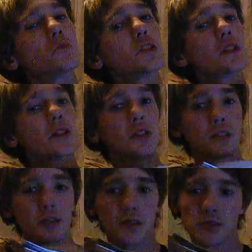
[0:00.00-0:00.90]
this,
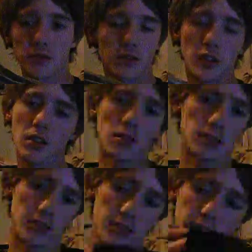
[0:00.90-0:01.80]
you
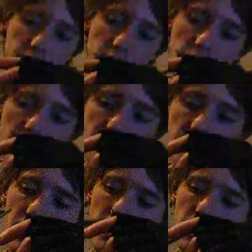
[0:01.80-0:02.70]
know, the stuff.
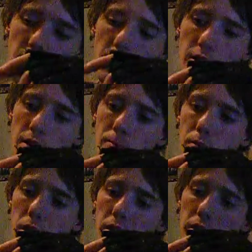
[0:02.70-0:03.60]

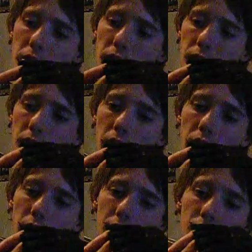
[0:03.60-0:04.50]
But
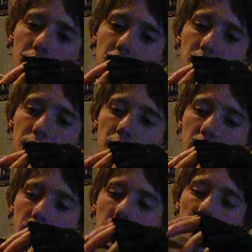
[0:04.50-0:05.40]
since
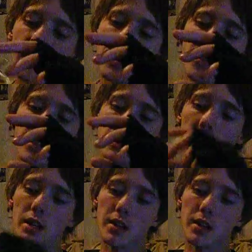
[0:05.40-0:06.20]
I'm very